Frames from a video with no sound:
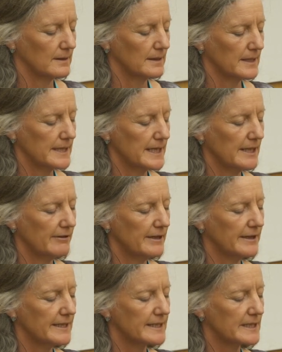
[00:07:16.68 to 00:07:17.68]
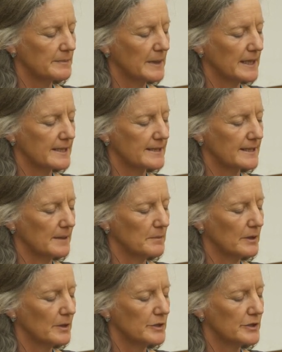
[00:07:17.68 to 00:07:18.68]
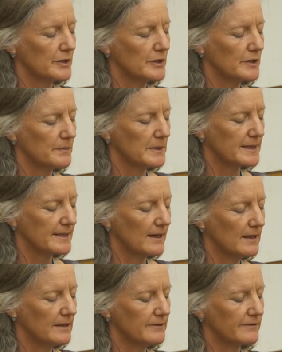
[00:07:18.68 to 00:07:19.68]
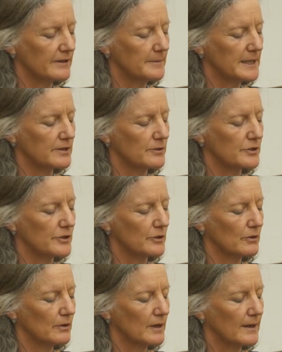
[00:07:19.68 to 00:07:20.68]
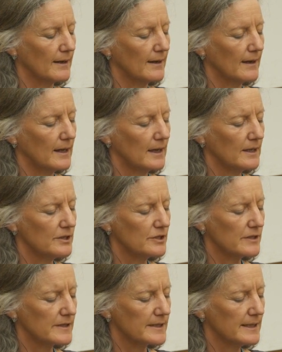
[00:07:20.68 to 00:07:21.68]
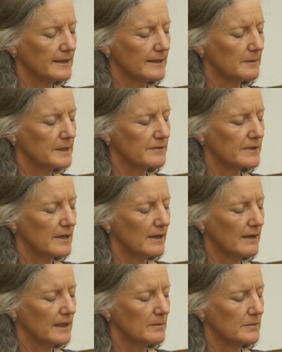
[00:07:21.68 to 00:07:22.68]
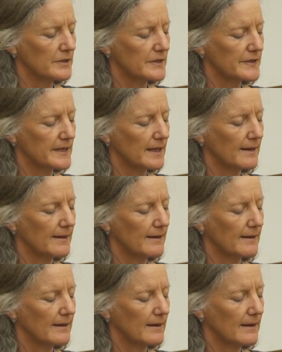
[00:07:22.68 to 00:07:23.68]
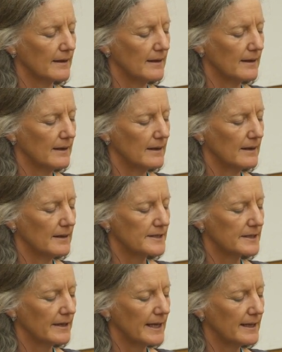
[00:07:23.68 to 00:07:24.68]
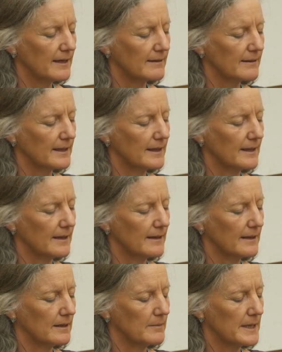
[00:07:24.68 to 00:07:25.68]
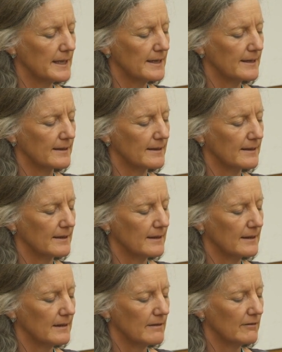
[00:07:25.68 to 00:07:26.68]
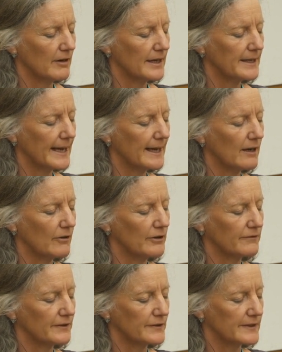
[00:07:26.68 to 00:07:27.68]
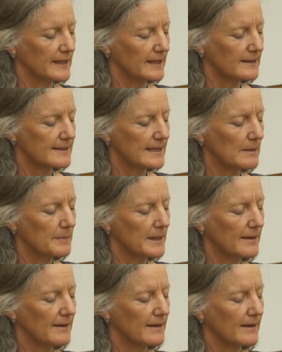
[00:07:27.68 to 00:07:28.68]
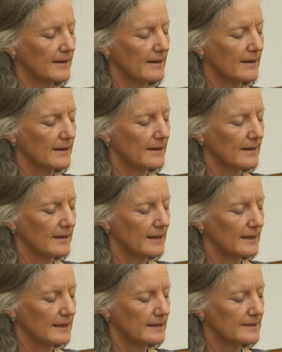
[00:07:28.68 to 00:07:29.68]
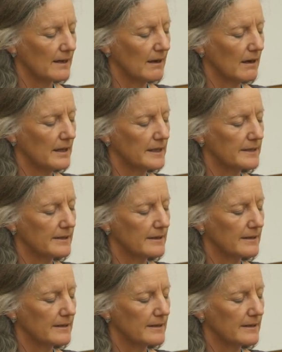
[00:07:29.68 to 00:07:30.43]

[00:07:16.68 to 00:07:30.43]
And here in this space, I'm going to be silent for a minute or two and just a little bit of time to see, is there anything here in me right now that feels a little sleepy, a little tired,